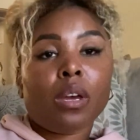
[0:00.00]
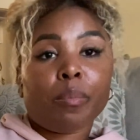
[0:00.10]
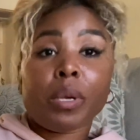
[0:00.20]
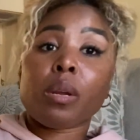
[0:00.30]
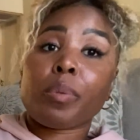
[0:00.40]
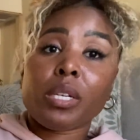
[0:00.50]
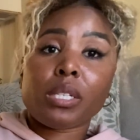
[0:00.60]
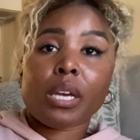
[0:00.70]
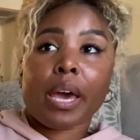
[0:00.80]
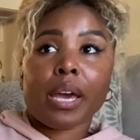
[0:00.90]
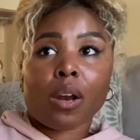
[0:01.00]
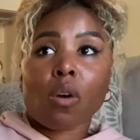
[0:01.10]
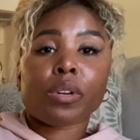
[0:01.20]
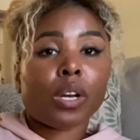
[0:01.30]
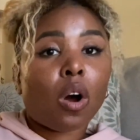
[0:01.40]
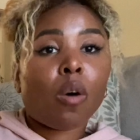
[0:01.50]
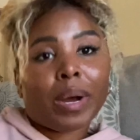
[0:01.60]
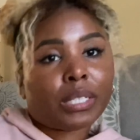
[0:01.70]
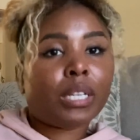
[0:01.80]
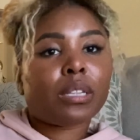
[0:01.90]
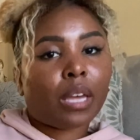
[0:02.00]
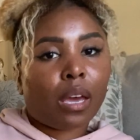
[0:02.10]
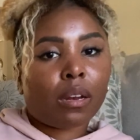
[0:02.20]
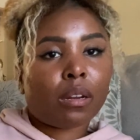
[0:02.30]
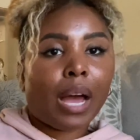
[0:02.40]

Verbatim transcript: being a PTA and owning a home. I did that.